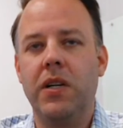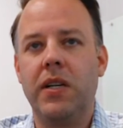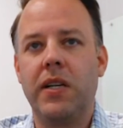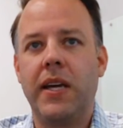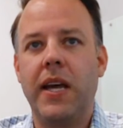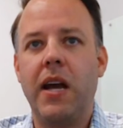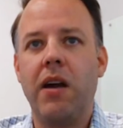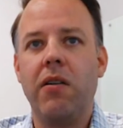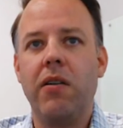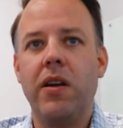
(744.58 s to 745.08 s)

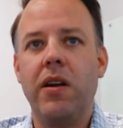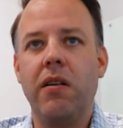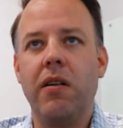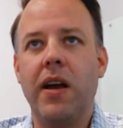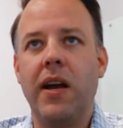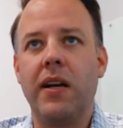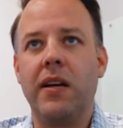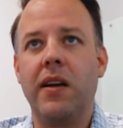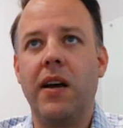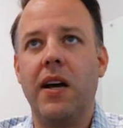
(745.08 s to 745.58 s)
carrier
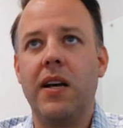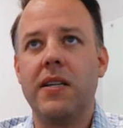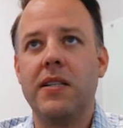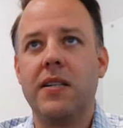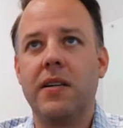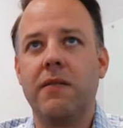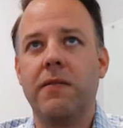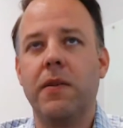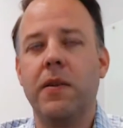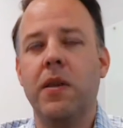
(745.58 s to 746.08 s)

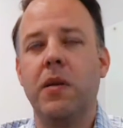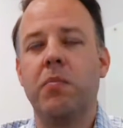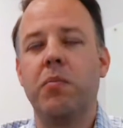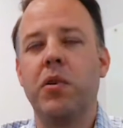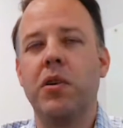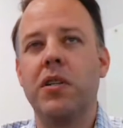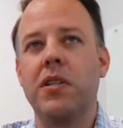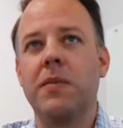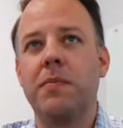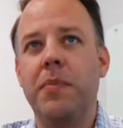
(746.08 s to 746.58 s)
agnostic from the
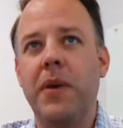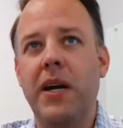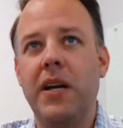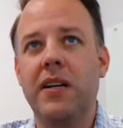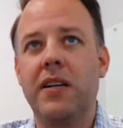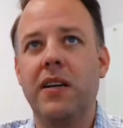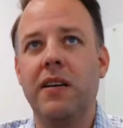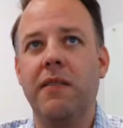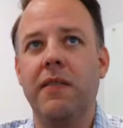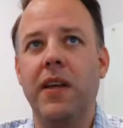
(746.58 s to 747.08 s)

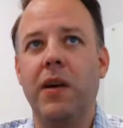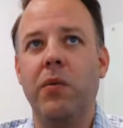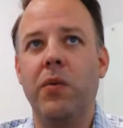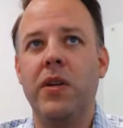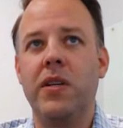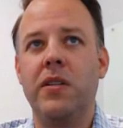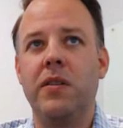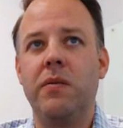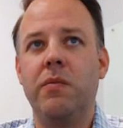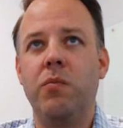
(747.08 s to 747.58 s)
perspective that
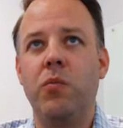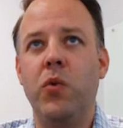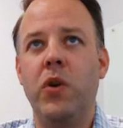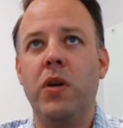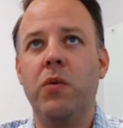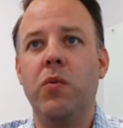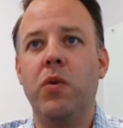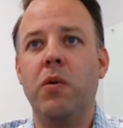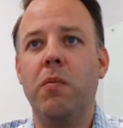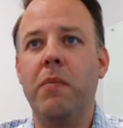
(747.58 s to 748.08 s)

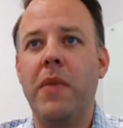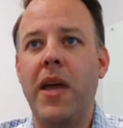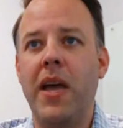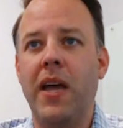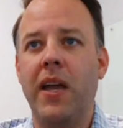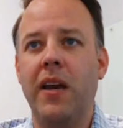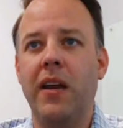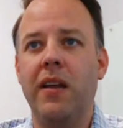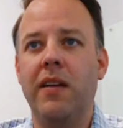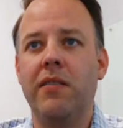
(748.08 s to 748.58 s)
we will
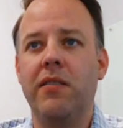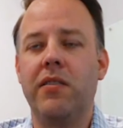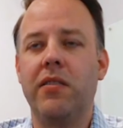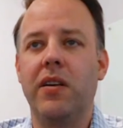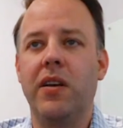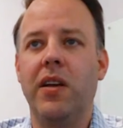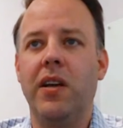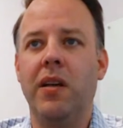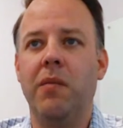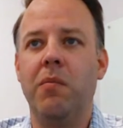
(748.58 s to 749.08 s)
manage
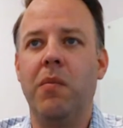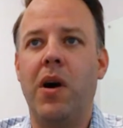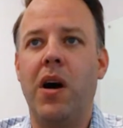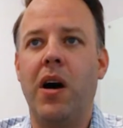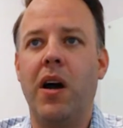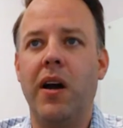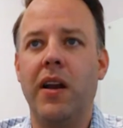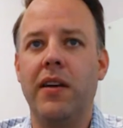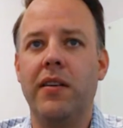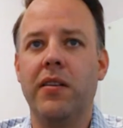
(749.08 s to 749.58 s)
and
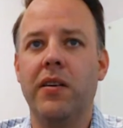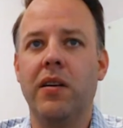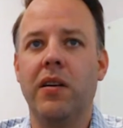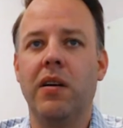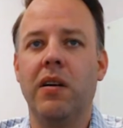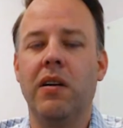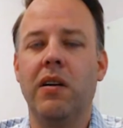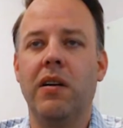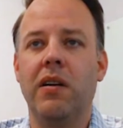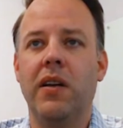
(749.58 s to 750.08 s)

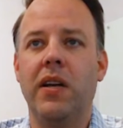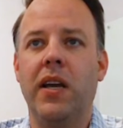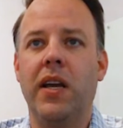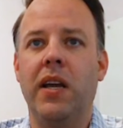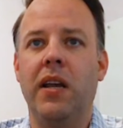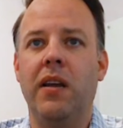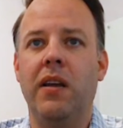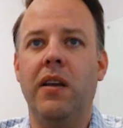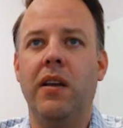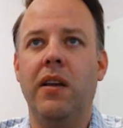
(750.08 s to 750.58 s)
monitor
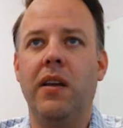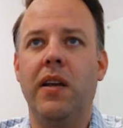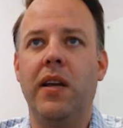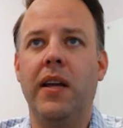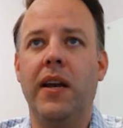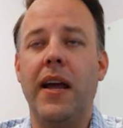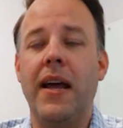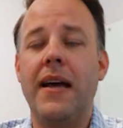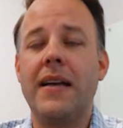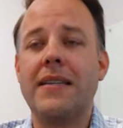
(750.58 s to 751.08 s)
and
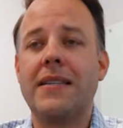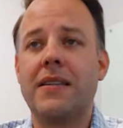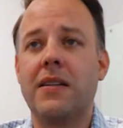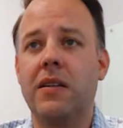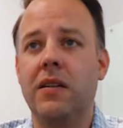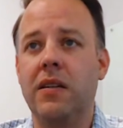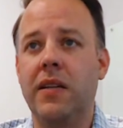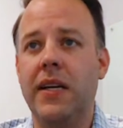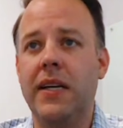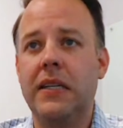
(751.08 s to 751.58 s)

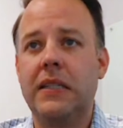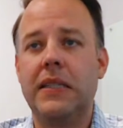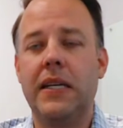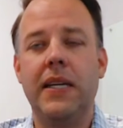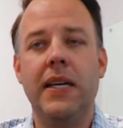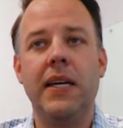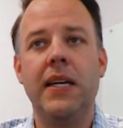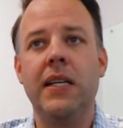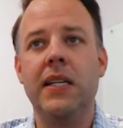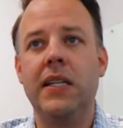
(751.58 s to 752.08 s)
escalate
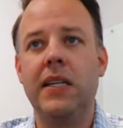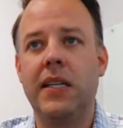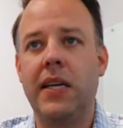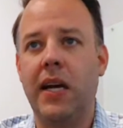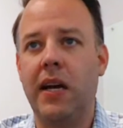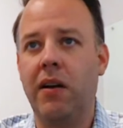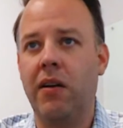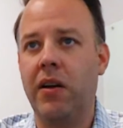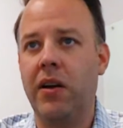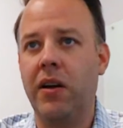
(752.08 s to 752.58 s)
to any
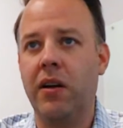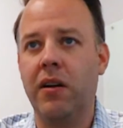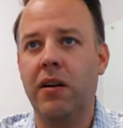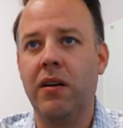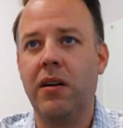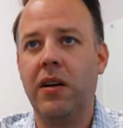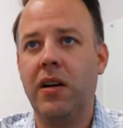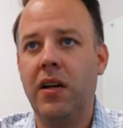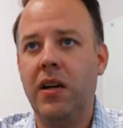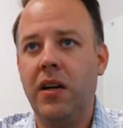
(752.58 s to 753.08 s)
carrier